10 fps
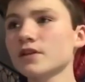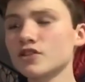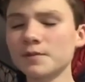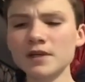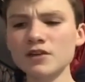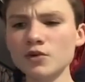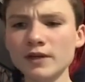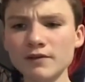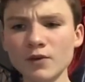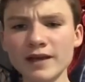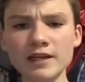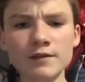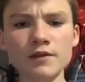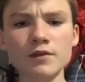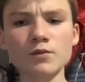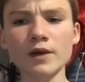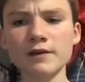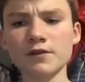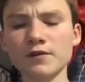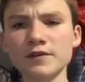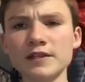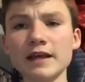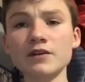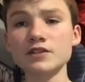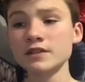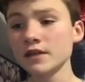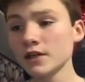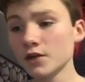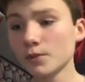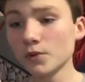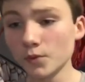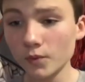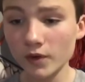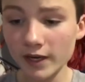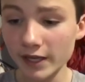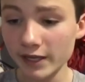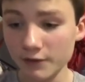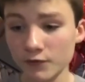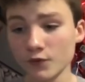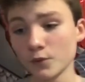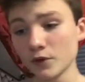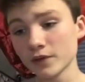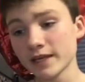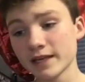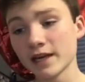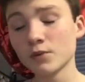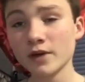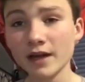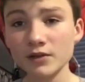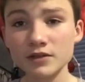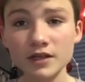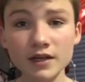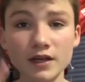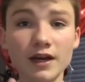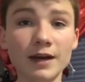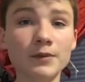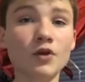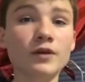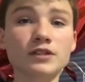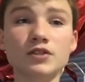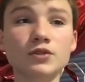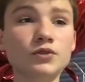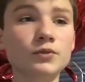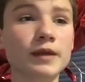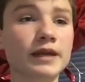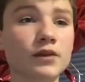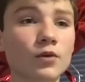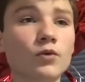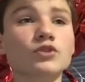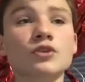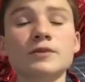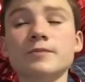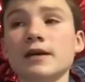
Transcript: So I'm gonna do a giveaway anyway for 50,000. But if we only get nine walkouts, I'm going to make it so much